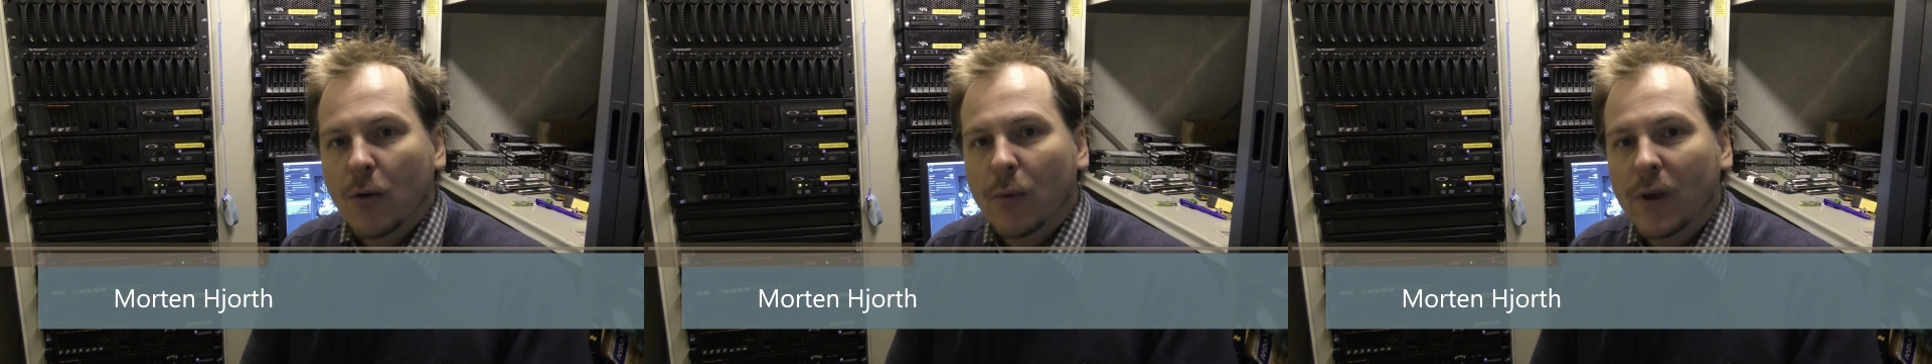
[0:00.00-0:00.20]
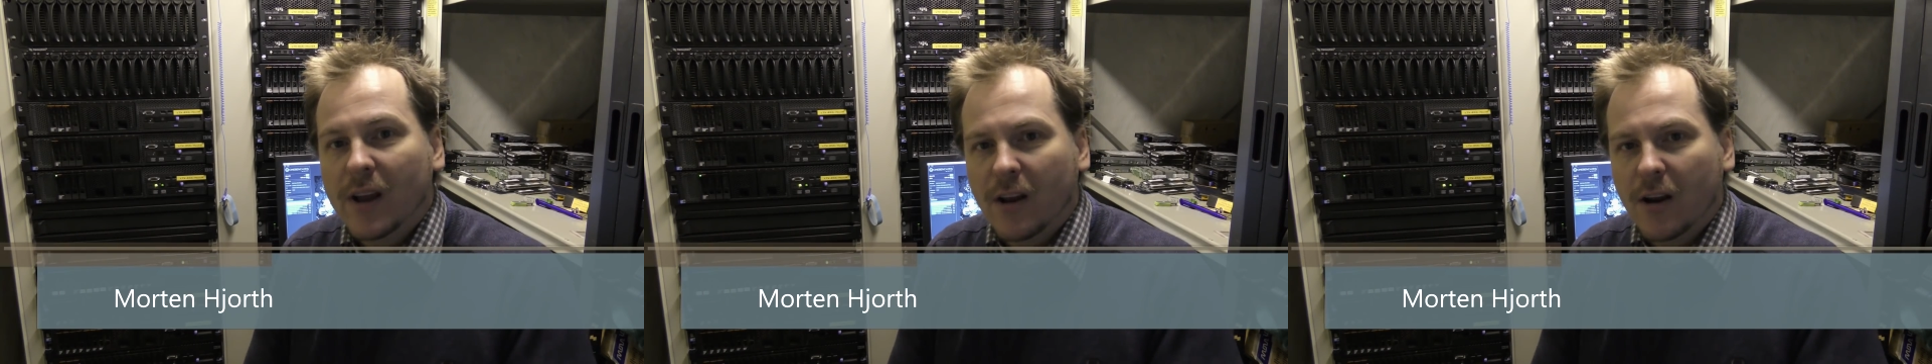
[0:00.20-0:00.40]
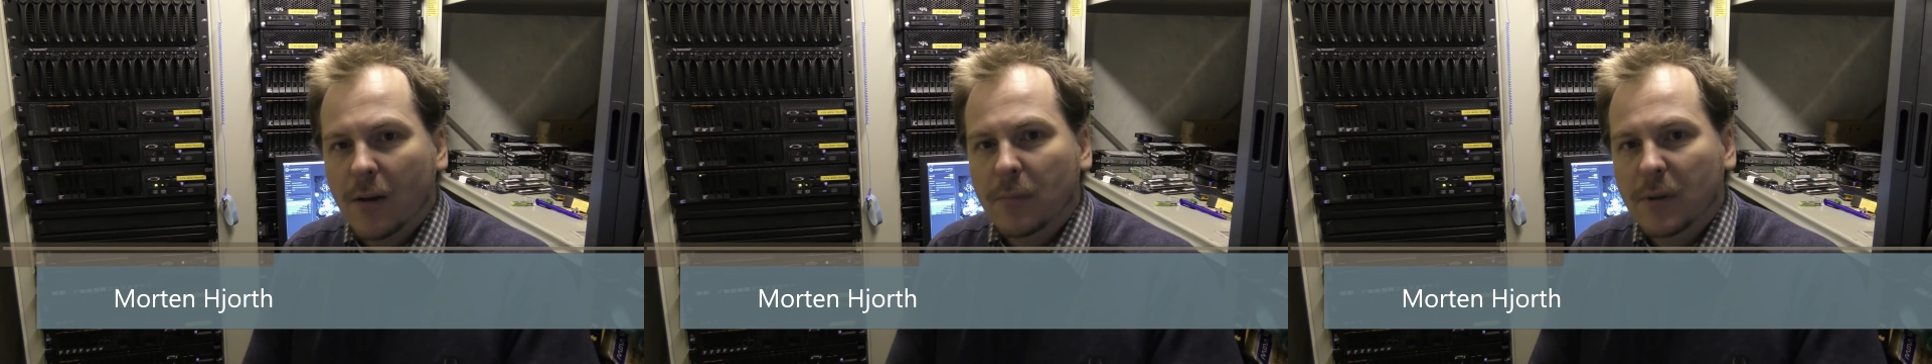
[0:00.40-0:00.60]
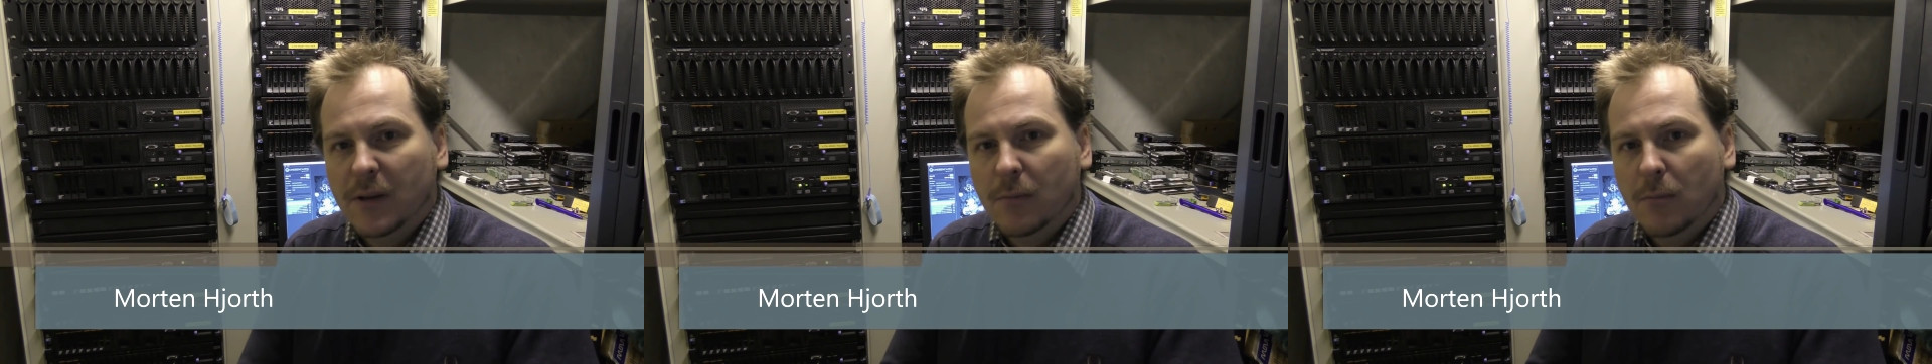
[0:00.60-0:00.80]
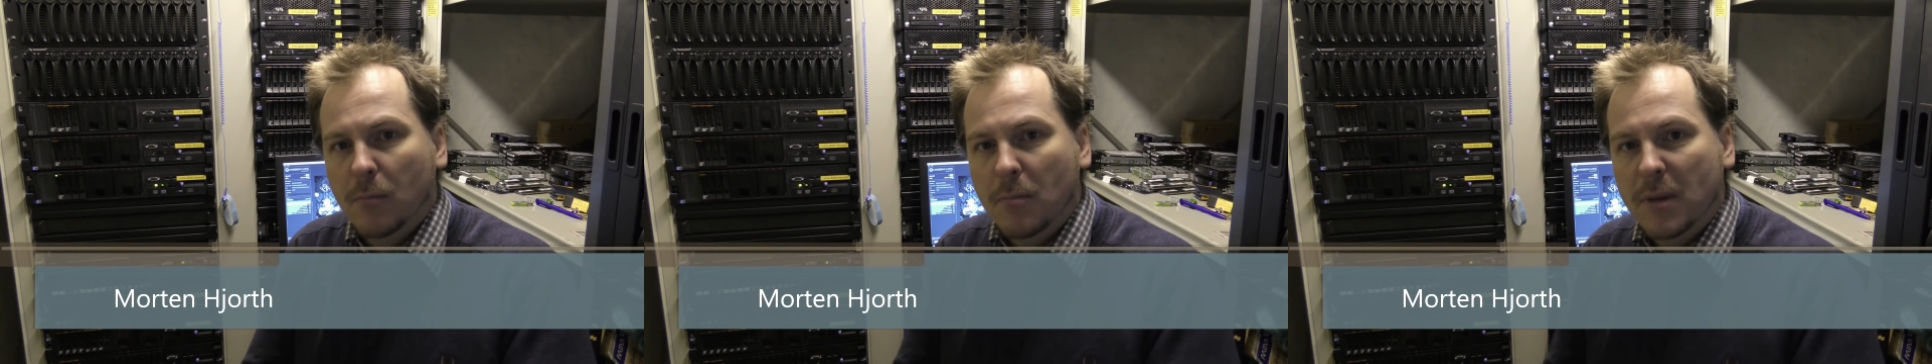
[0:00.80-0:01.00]
we're gonna
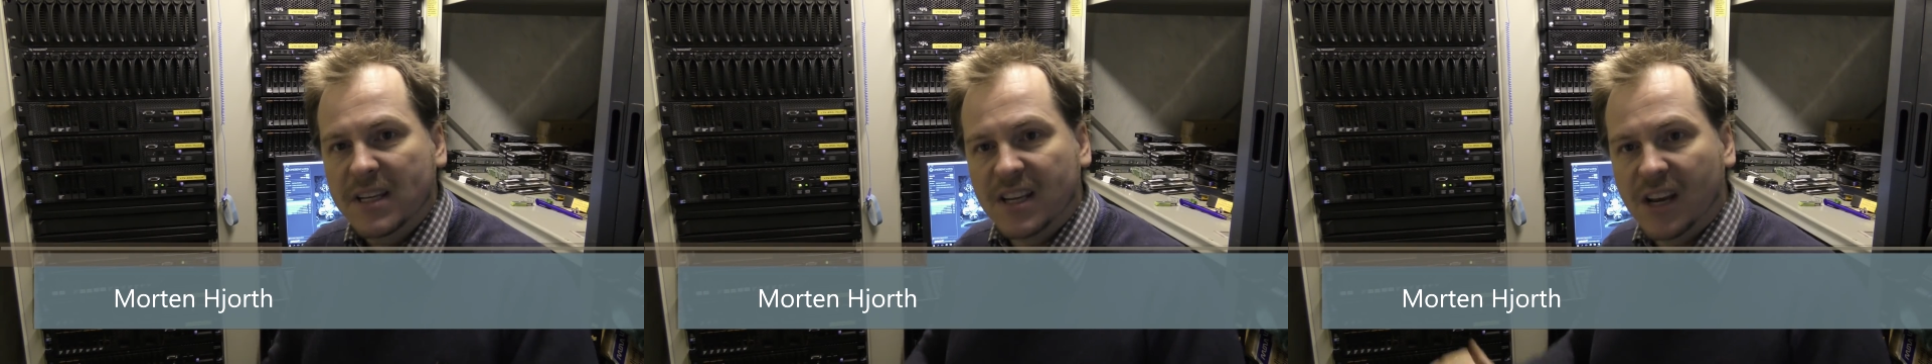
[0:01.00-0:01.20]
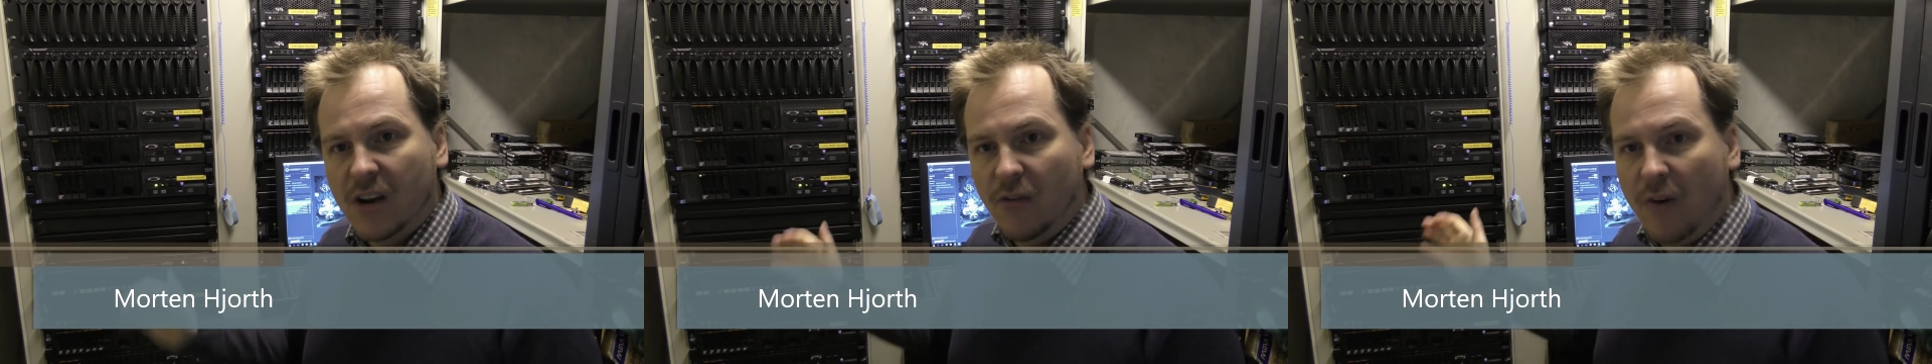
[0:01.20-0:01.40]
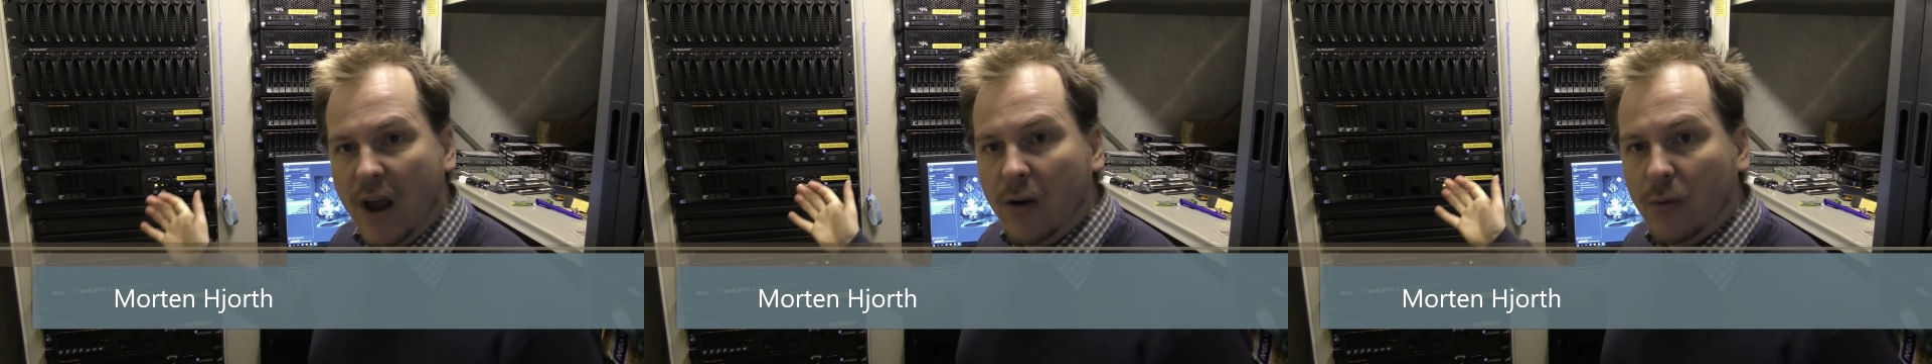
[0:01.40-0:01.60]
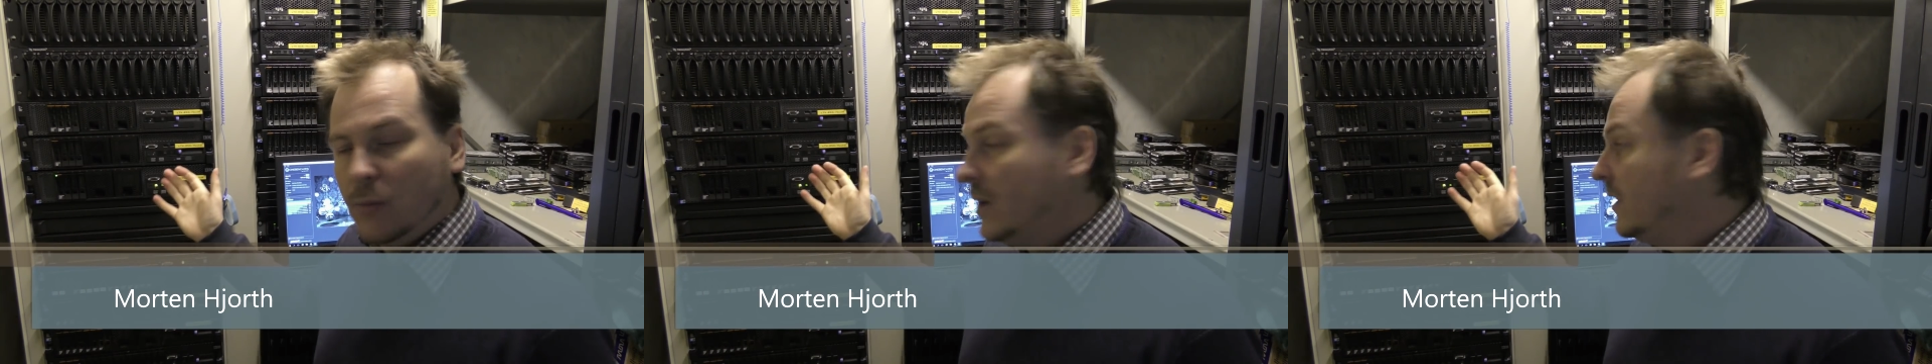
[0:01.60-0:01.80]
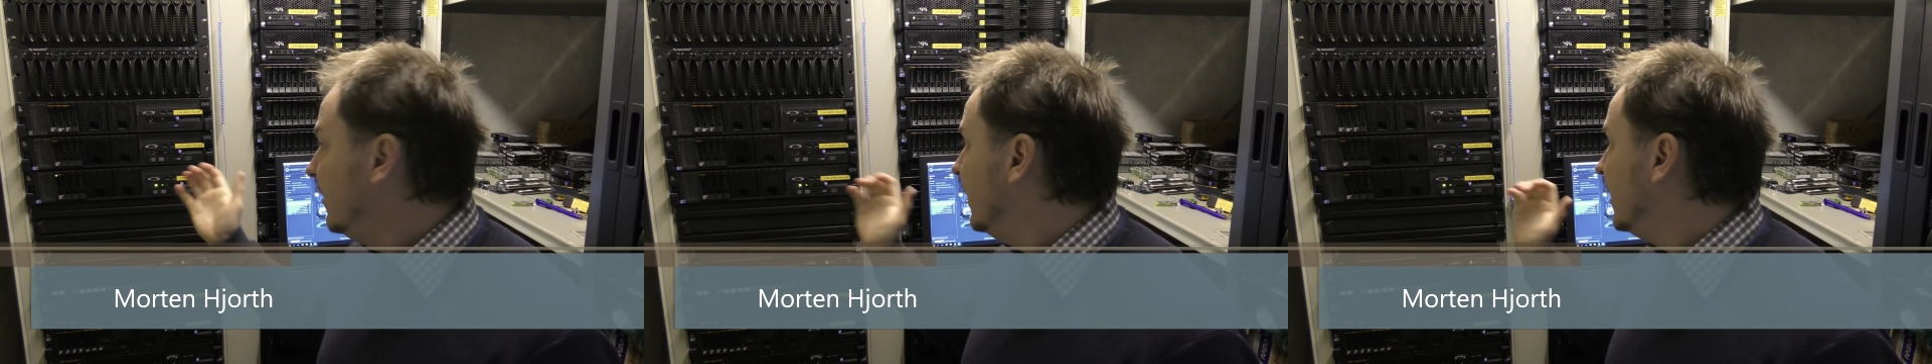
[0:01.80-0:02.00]
be messing around
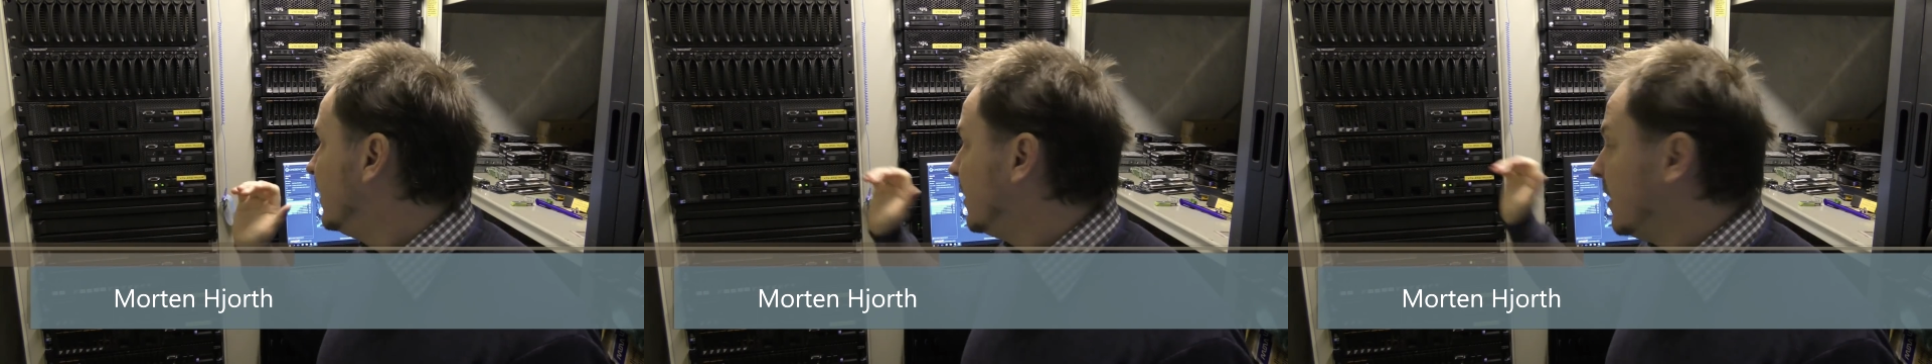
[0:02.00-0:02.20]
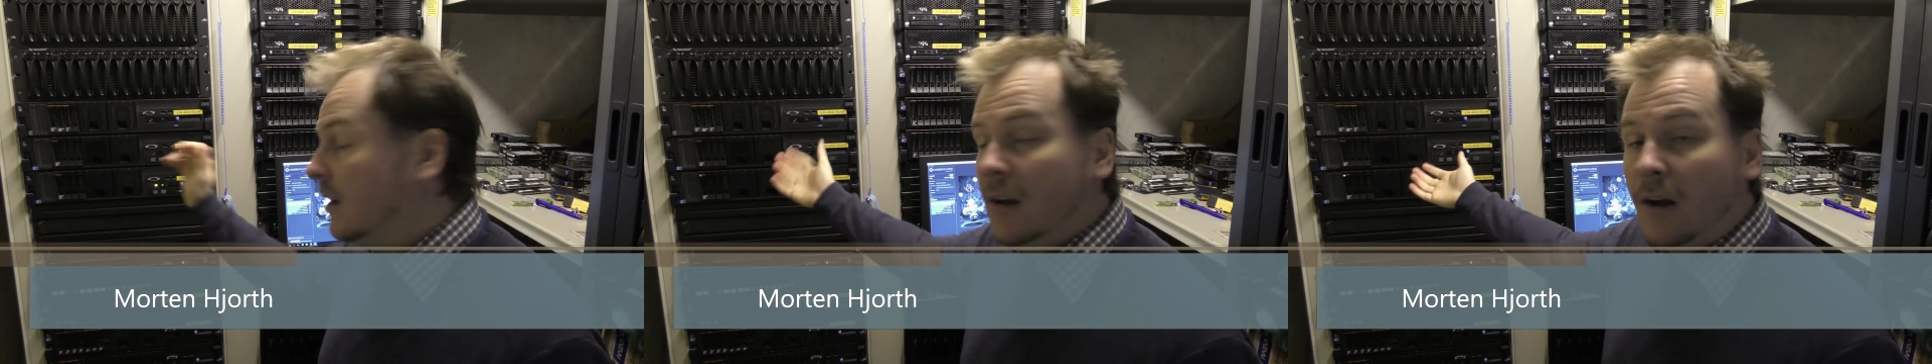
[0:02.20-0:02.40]
with this